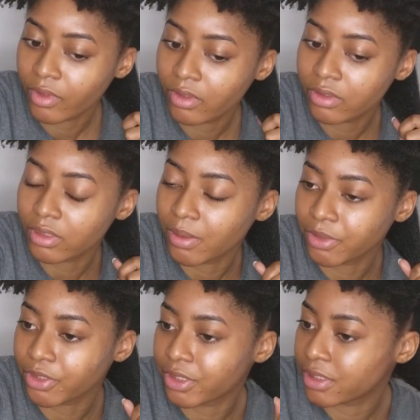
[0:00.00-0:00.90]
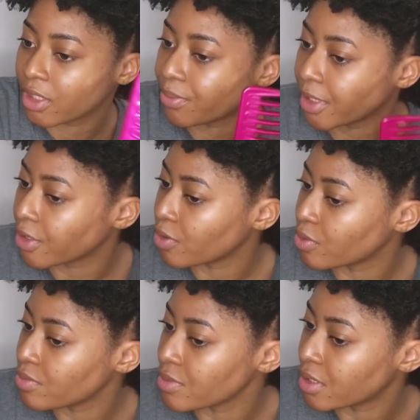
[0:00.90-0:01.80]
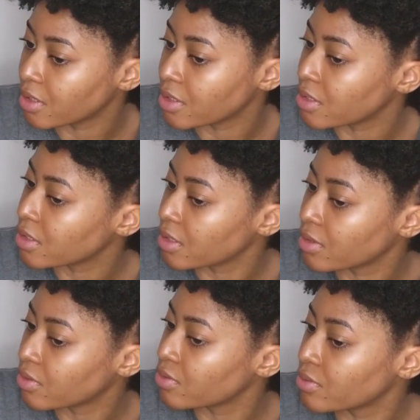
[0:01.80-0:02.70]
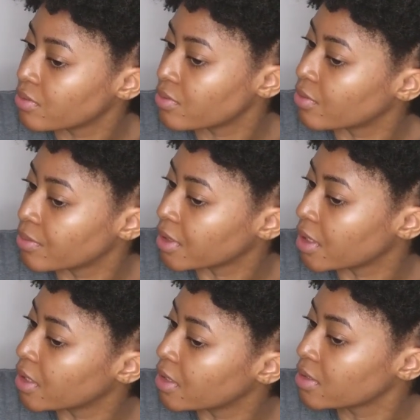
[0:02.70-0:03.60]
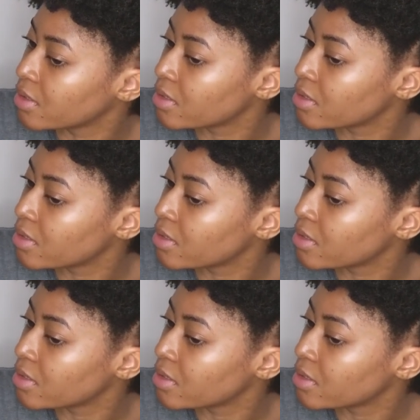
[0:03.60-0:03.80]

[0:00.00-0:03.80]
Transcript: Now I'm just going to start my comb and tangle from the ends.